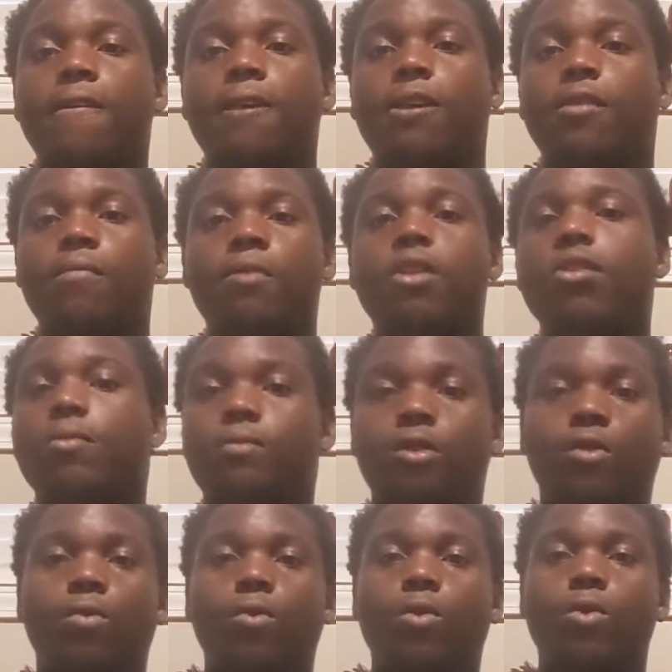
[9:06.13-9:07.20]
Ain't gonna be no
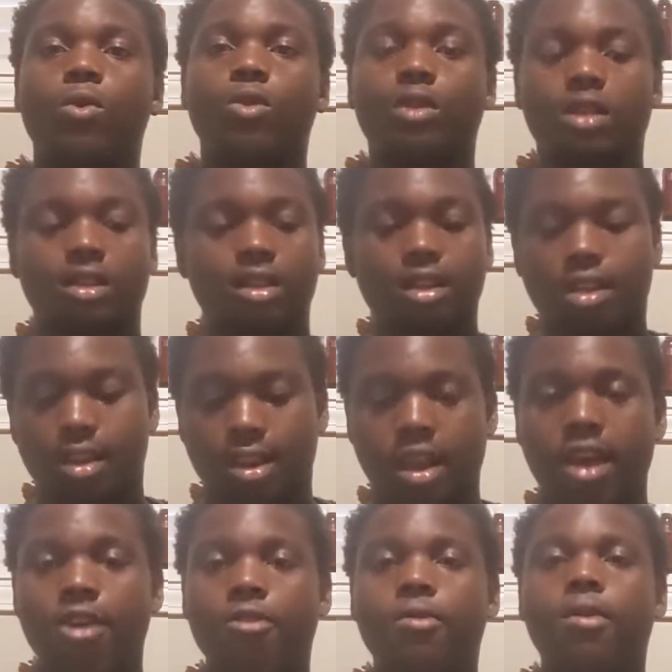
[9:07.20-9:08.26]
more wars.
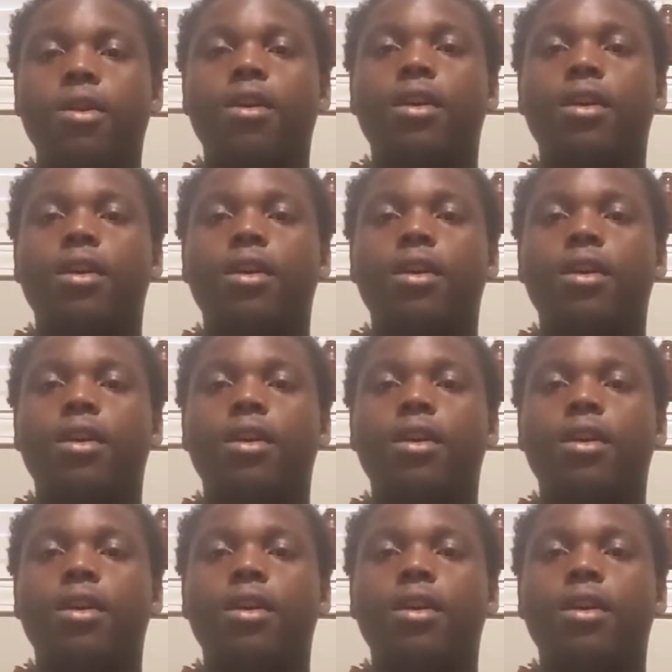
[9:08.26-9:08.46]
Now